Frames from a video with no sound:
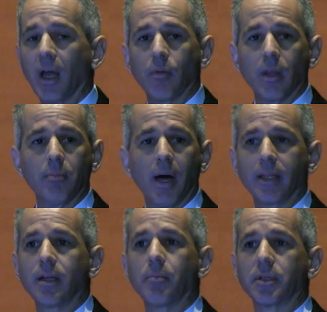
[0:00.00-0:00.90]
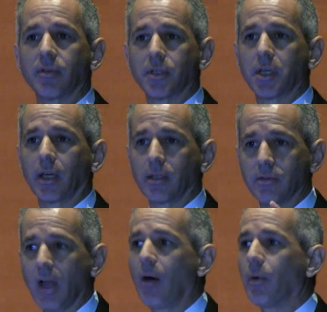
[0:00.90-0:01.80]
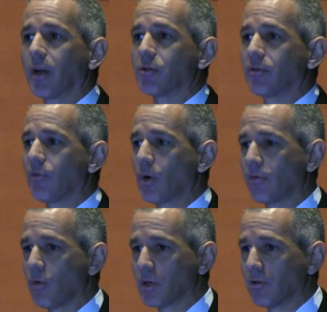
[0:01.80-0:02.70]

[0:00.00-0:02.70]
By the way, the body temperature of a chicken is not 144